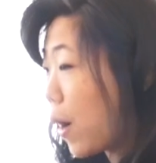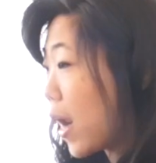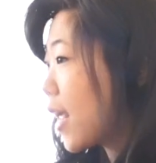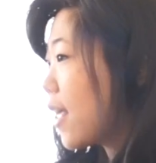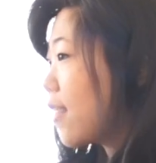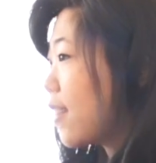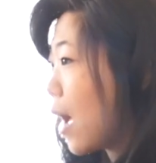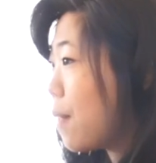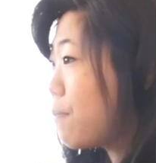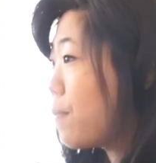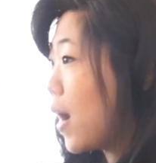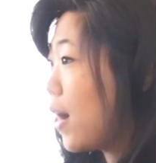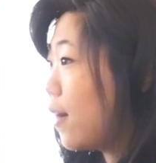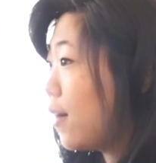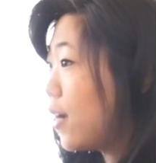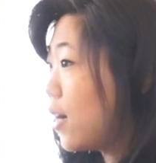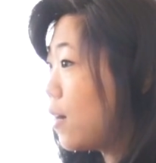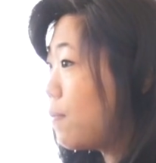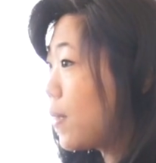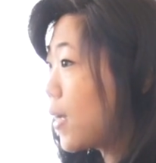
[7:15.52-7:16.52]
breaking that
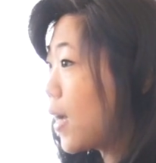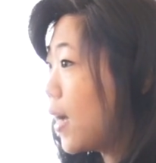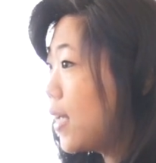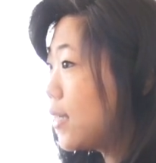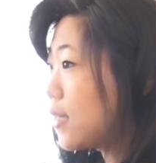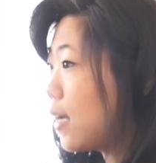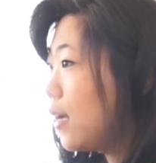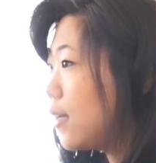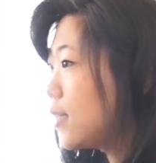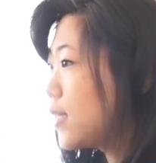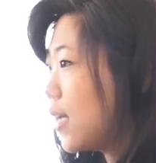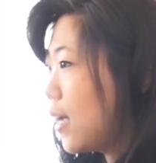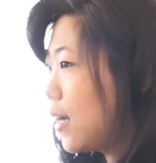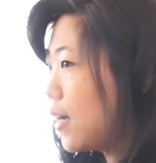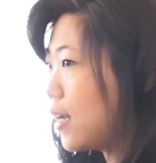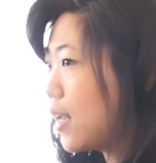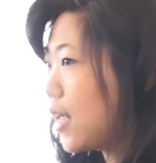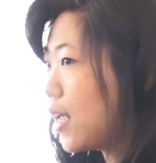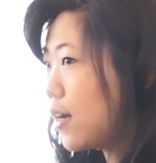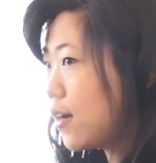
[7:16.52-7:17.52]
barrier, because all of a
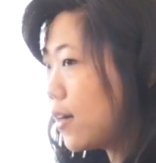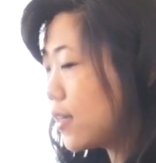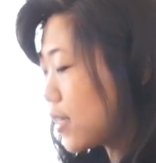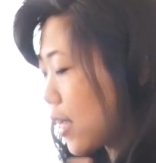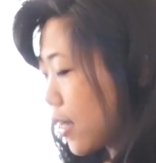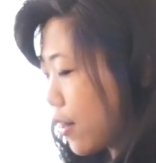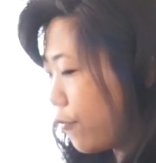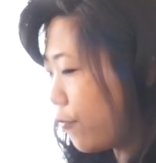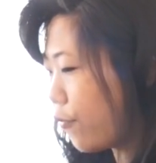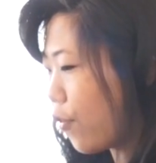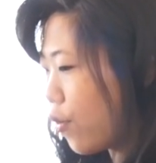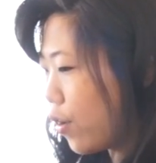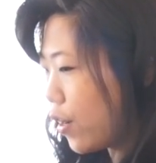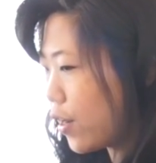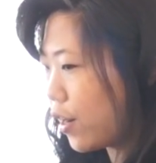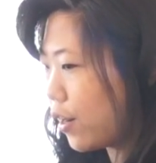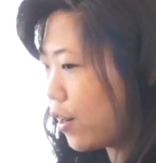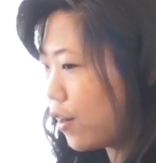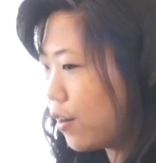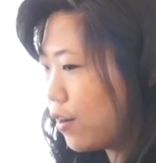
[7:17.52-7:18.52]
sudden here's like a
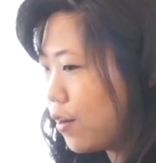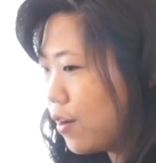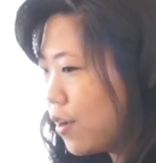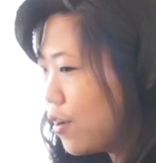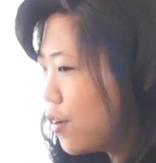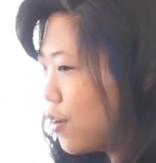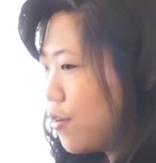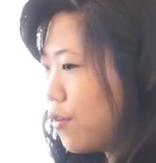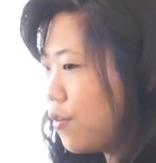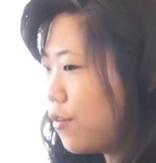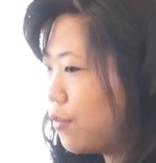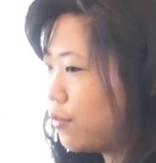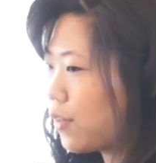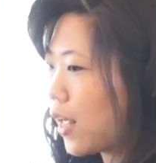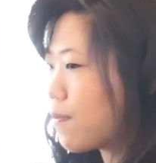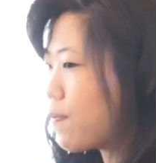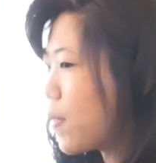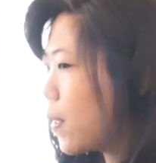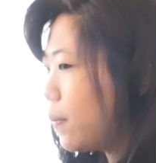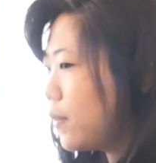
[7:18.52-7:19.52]
foreigner who
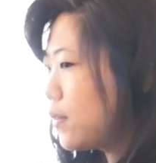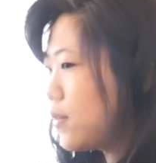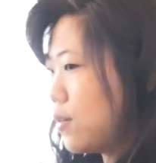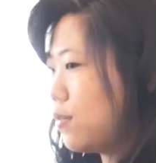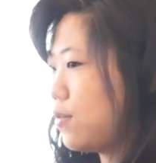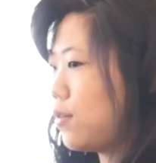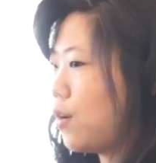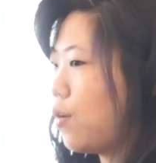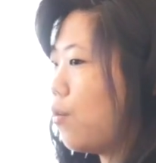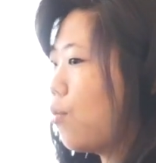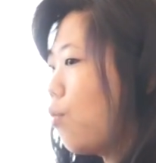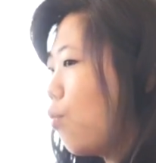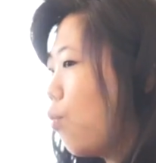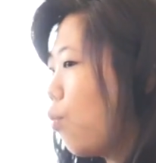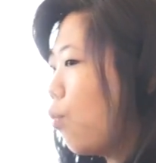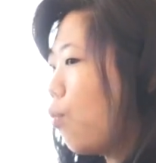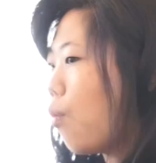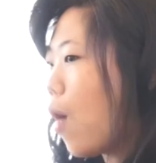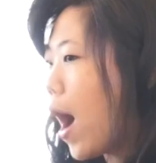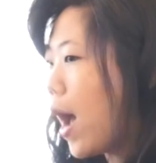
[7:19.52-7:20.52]
like people don't know
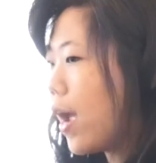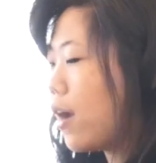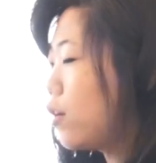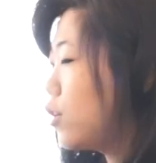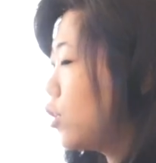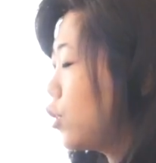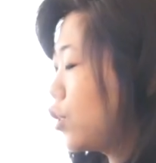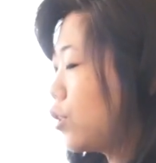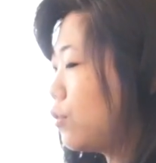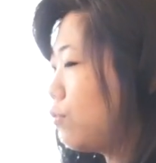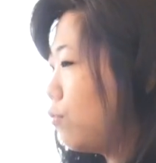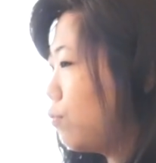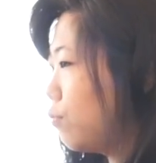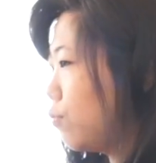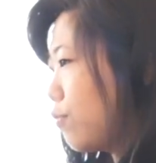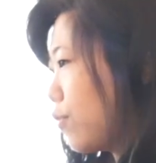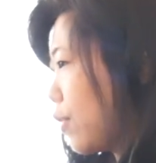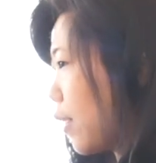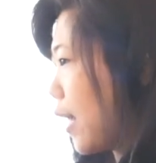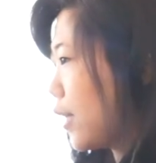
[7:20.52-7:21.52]
why or
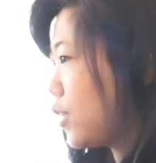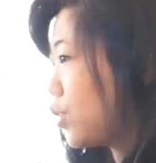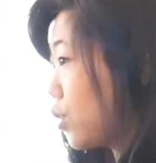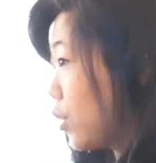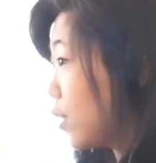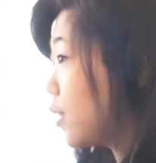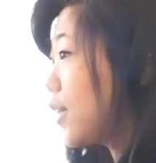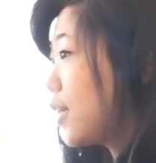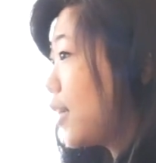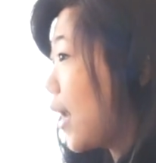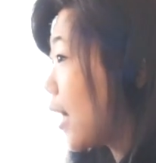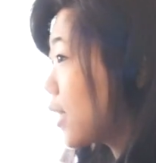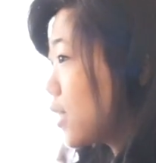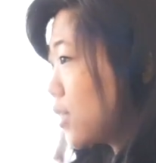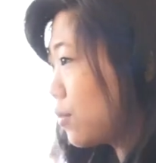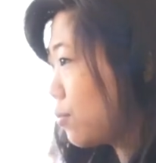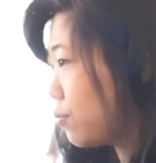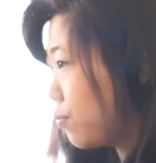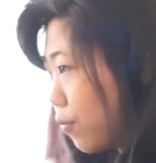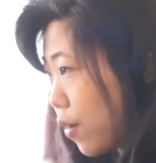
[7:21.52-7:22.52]
they should connect
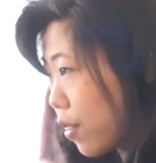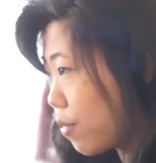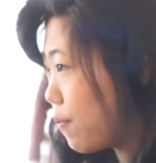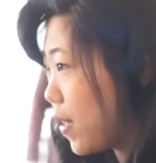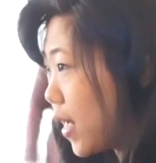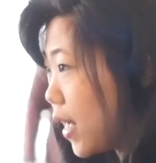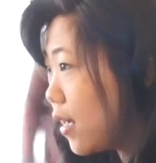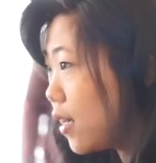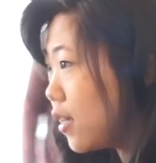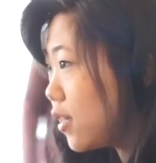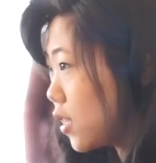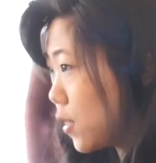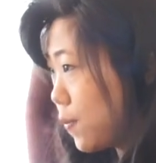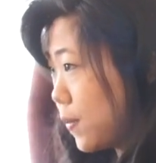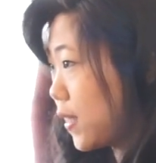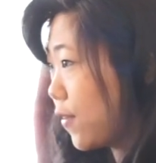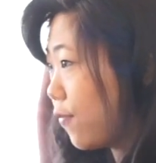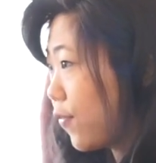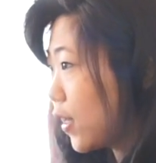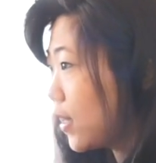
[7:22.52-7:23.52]
with me
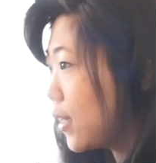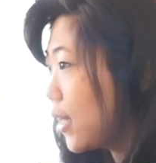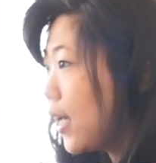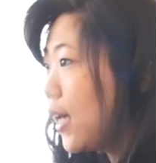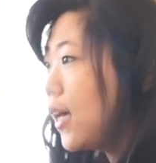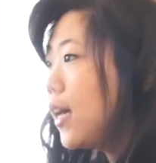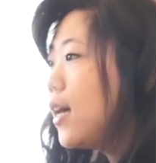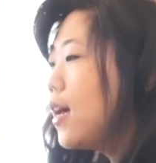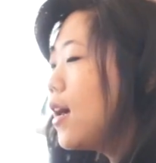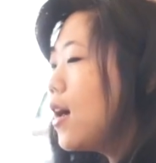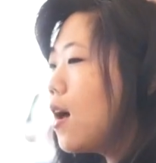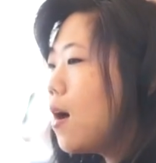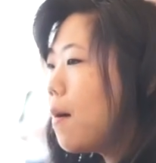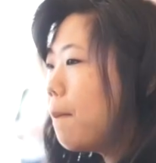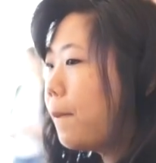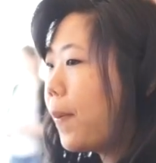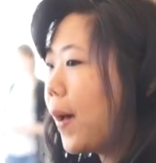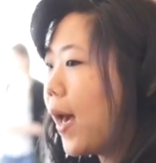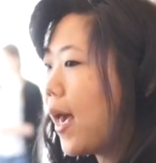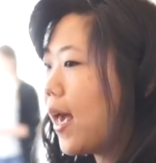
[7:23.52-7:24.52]
specifically,
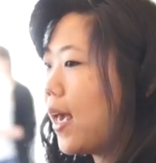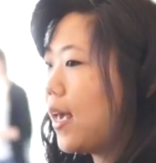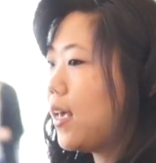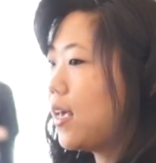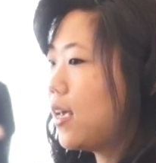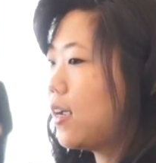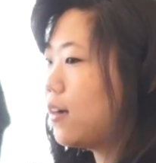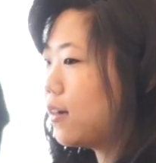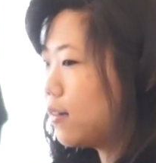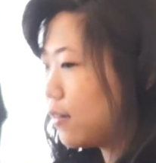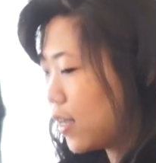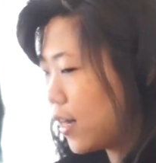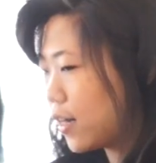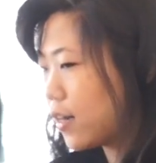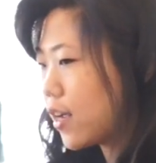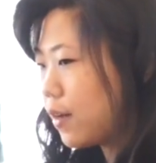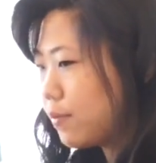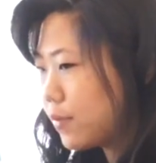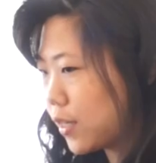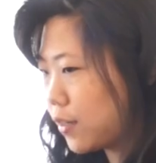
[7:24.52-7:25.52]
but here comes a
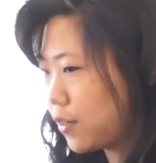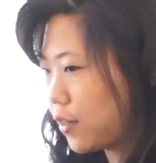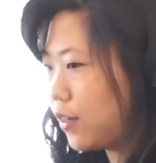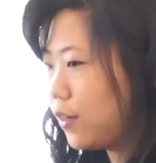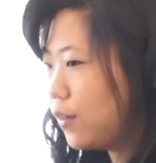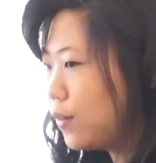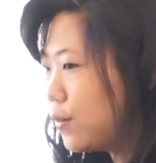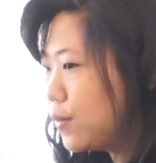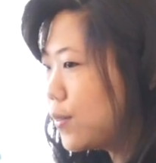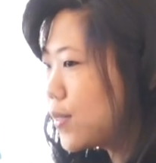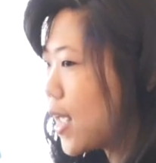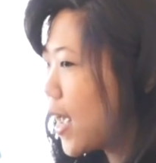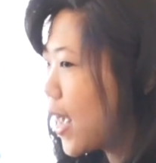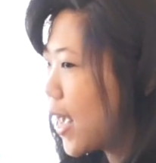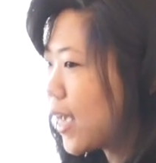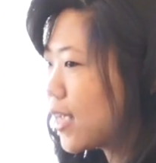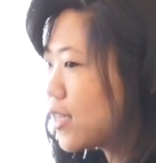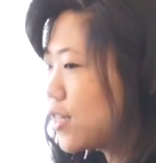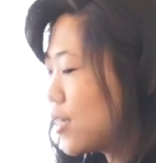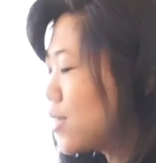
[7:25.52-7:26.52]
girl who's like
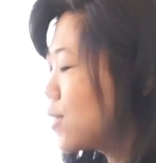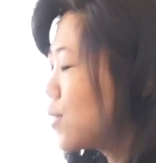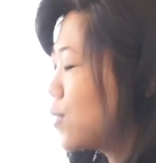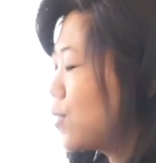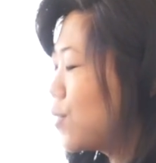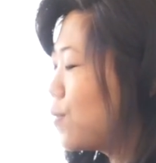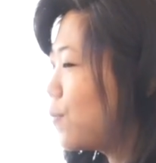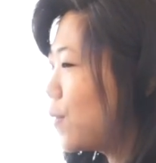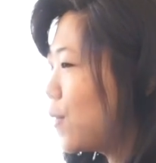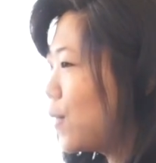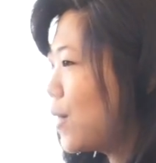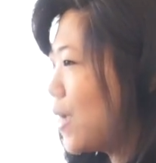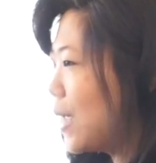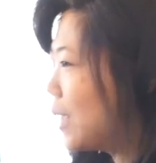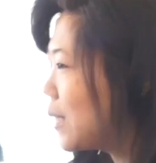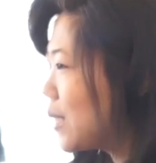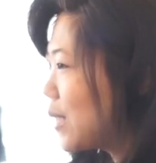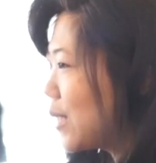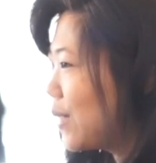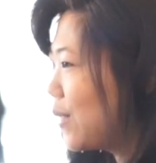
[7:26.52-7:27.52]
just super
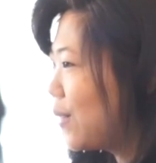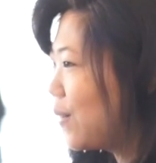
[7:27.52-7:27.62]
into